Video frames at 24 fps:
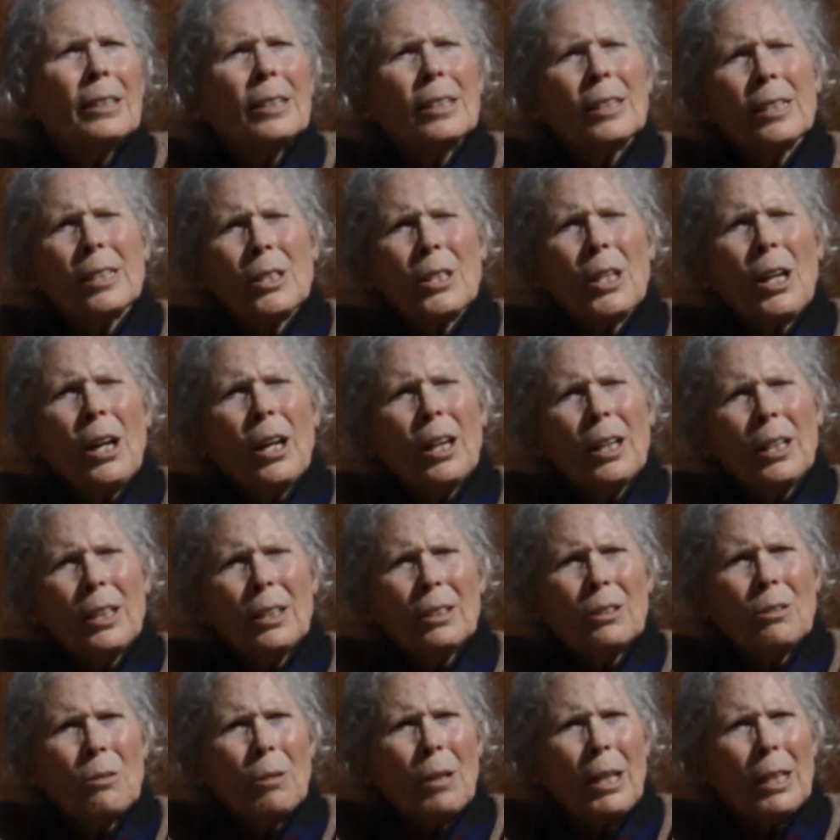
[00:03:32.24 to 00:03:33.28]
I
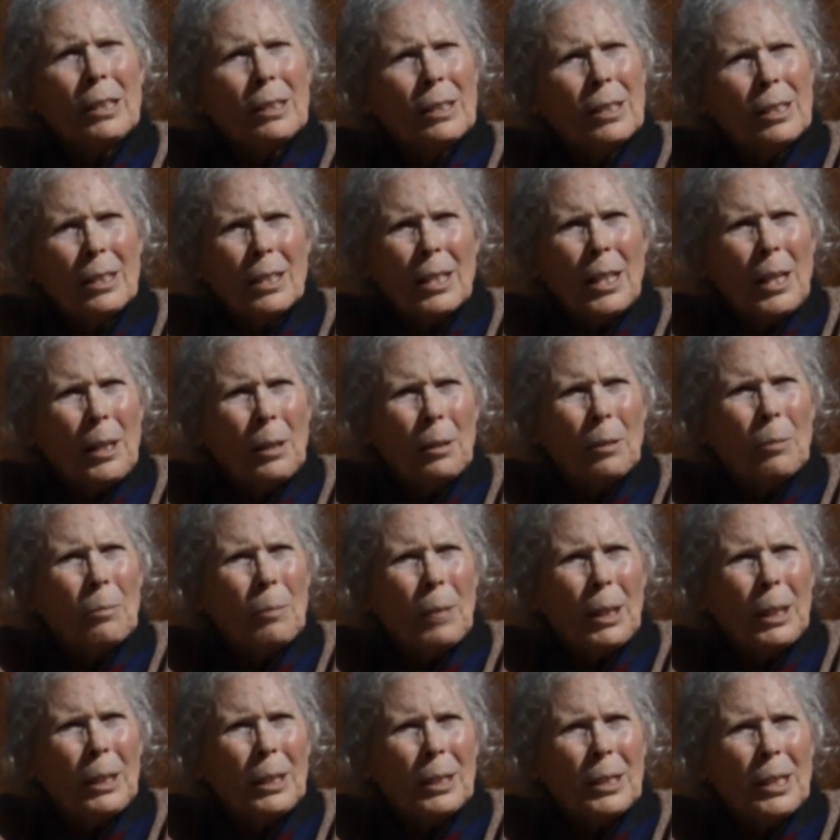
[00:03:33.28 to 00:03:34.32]
started Transcendental
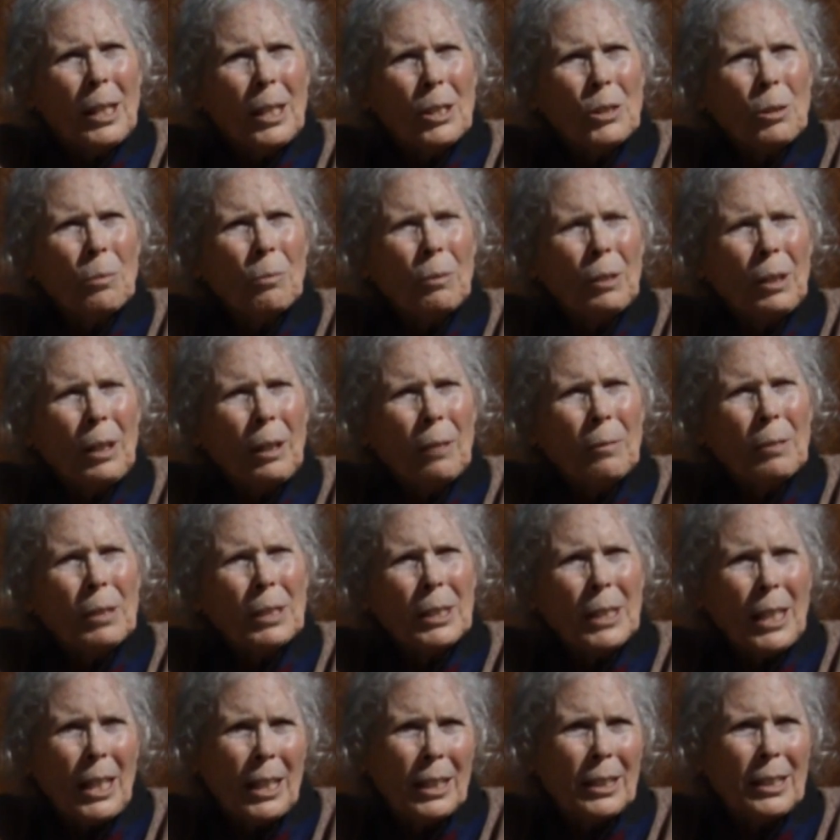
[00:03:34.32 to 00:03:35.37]
Meditation when I
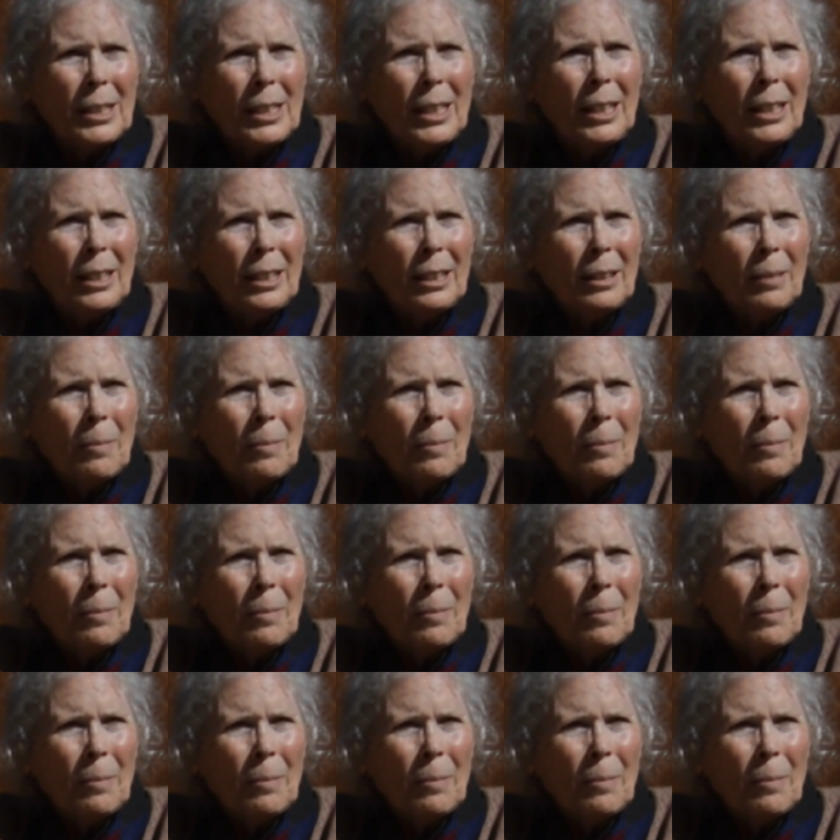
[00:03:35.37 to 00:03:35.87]
was 18.